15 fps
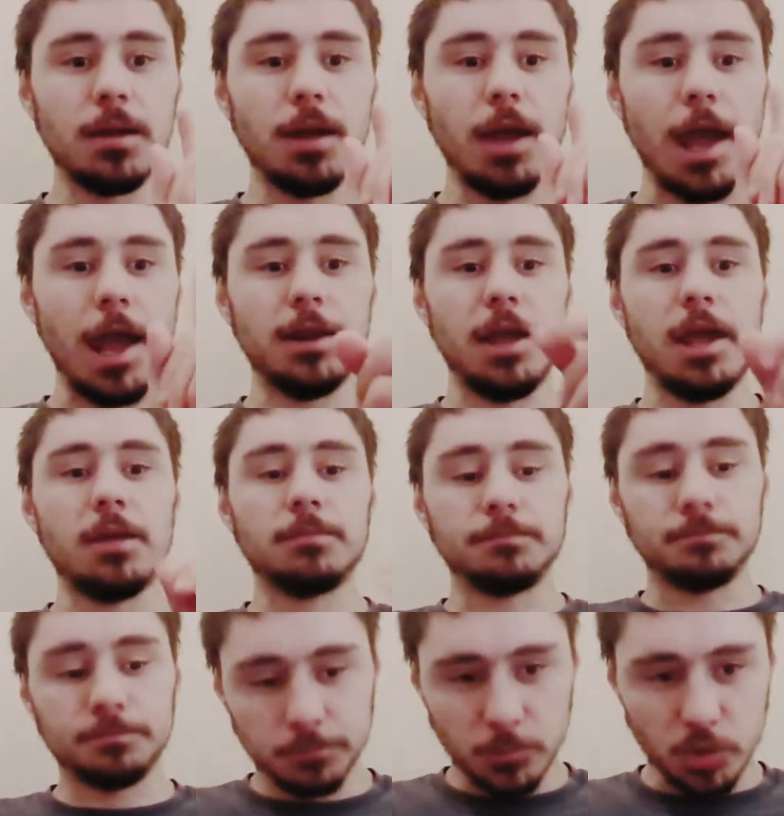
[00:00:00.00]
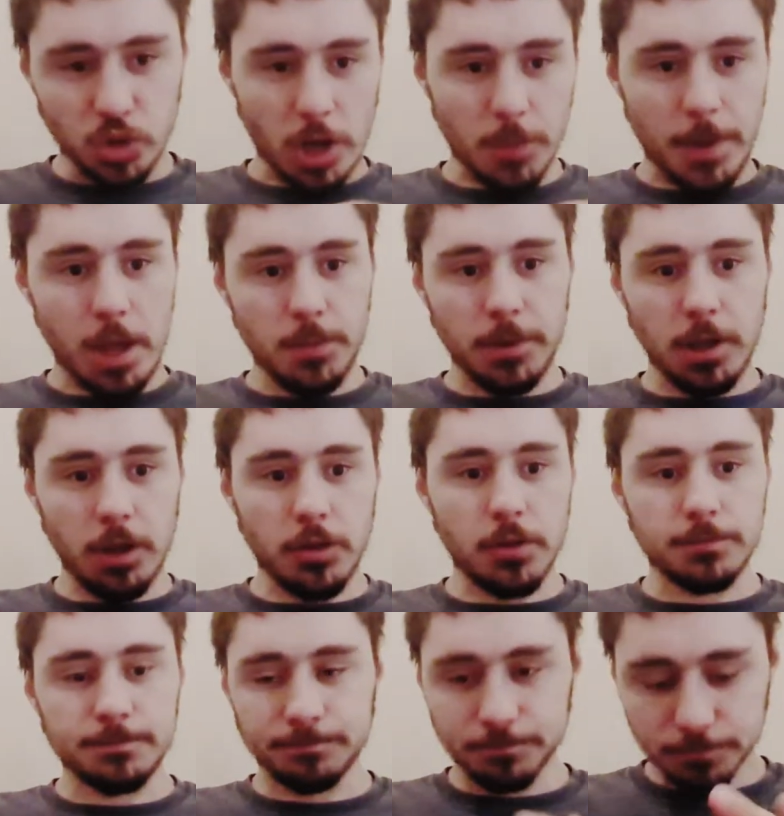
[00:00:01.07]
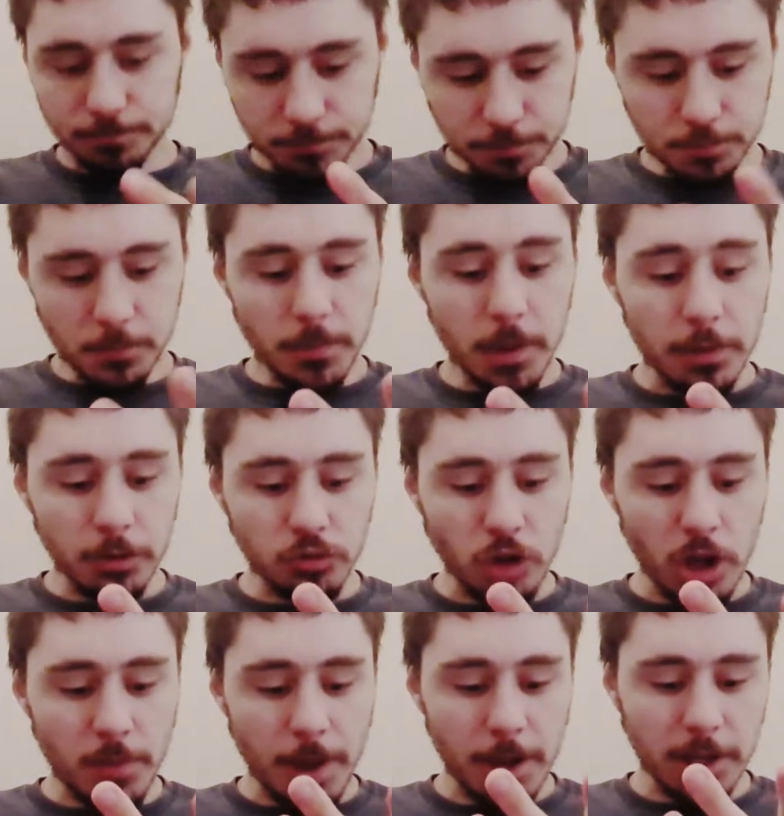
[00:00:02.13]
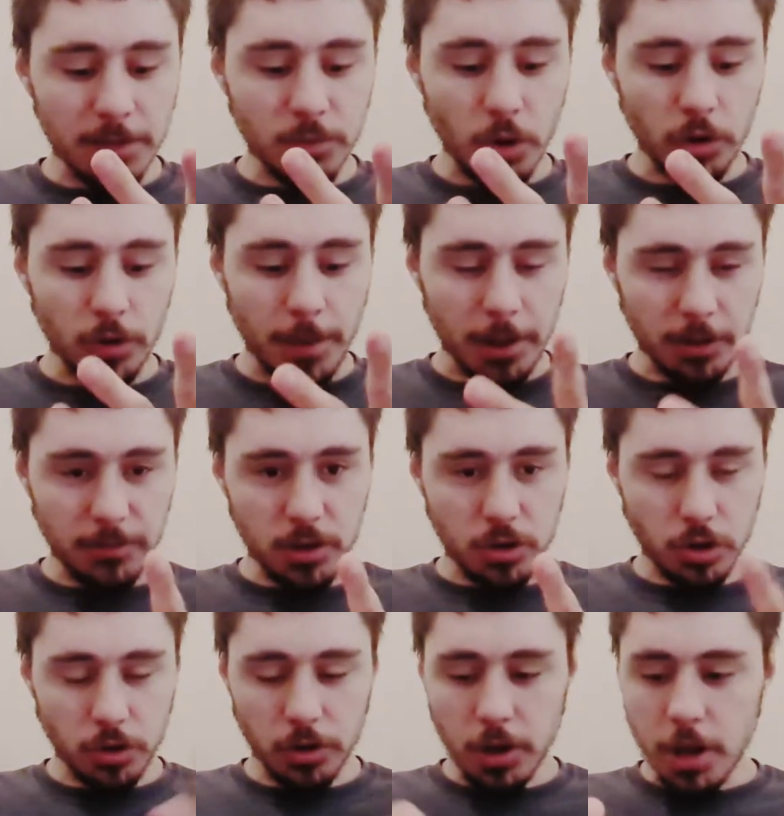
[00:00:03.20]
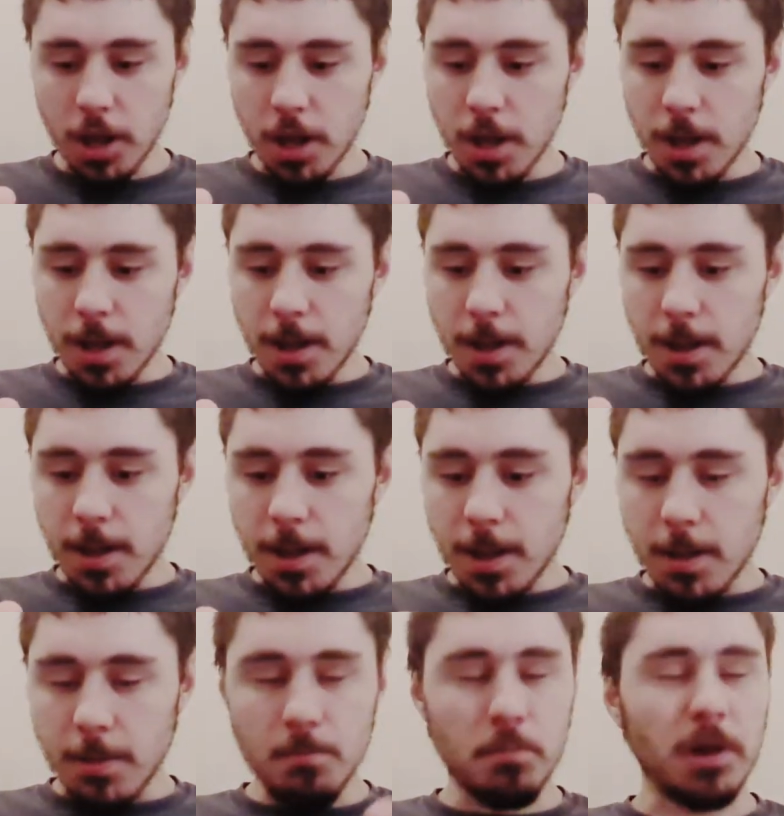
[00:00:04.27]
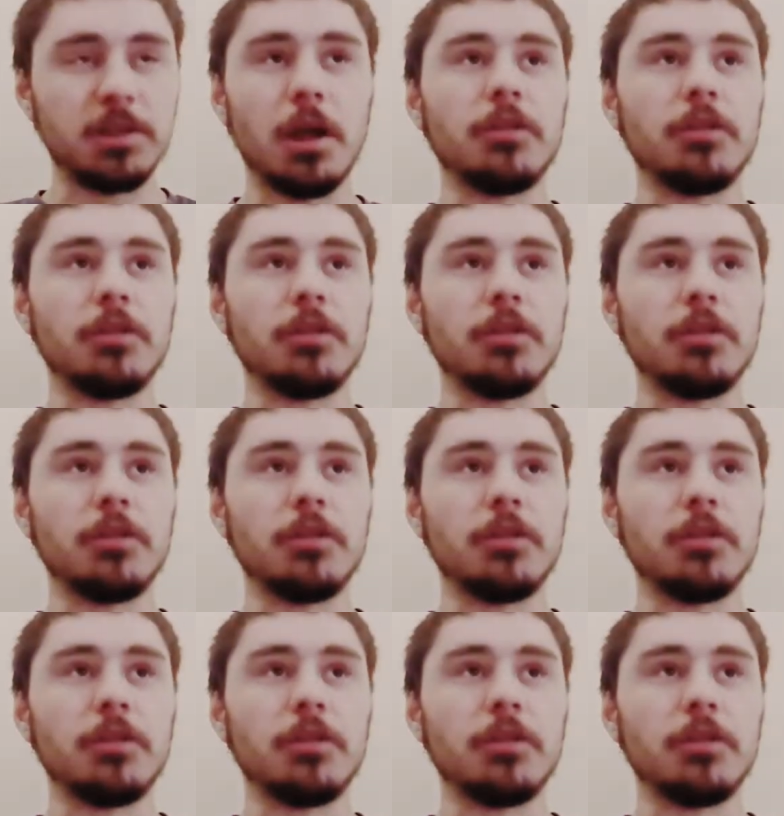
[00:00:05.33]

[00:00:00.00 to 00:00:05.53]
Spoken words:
and a trackpad because the trackpad gives you all the magic features, but